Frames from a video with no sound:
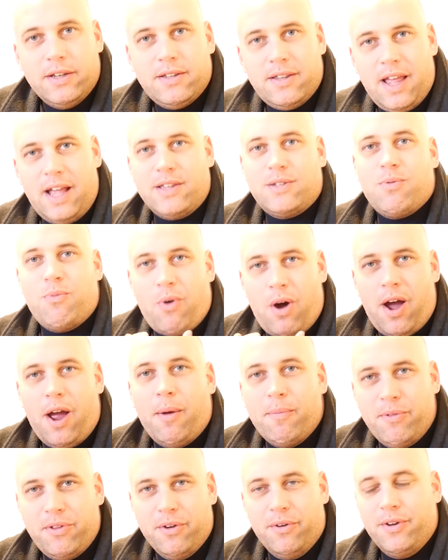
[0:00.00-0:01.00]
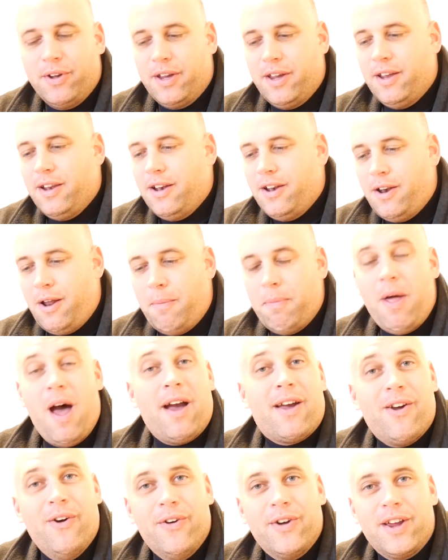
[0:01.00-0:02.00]
That's why I'm doing it, and I'm
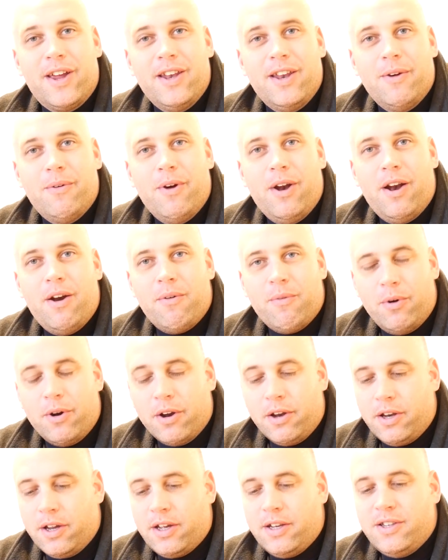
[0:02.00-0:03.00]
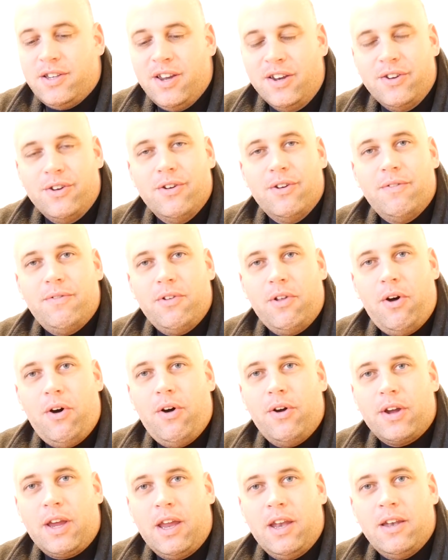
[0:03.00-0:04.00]
not going anywhere. We're going to continue to
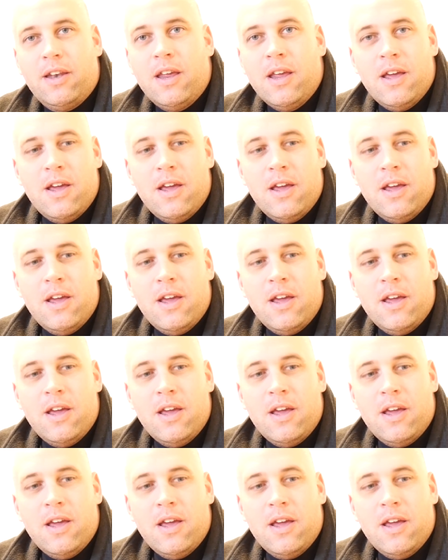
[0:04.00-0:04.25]
vlog, and